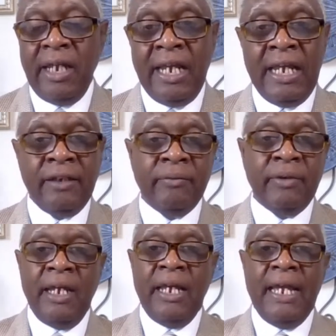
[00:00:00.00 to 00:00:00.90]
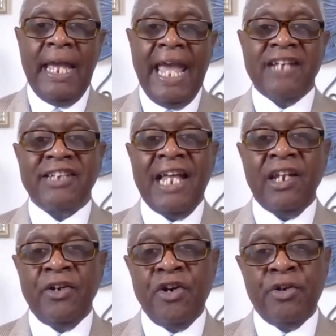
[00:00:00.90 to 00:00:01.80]
And as I
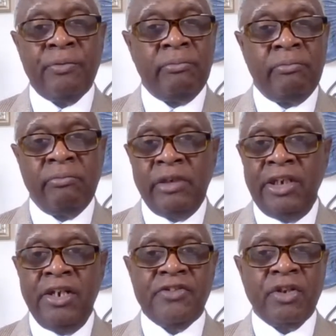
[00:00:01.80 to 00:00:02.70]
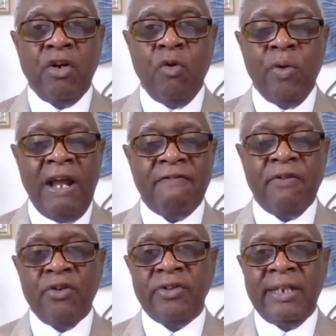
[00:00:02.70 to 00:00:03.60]
learned years ago when I
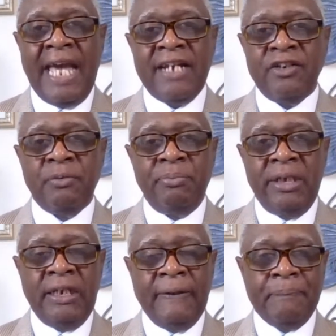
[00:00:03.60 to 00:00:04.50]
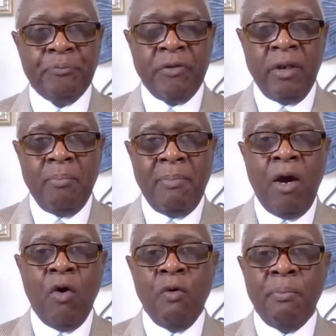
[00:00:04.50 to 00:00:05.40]
first got into being my
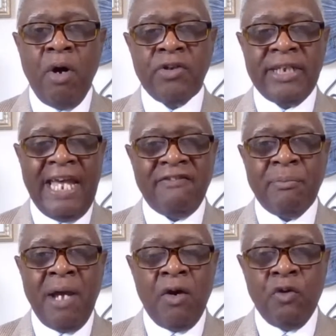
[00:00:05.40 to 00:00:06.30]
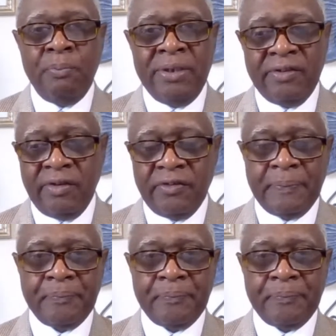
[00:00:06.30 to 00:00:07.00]
own boss and having my own business,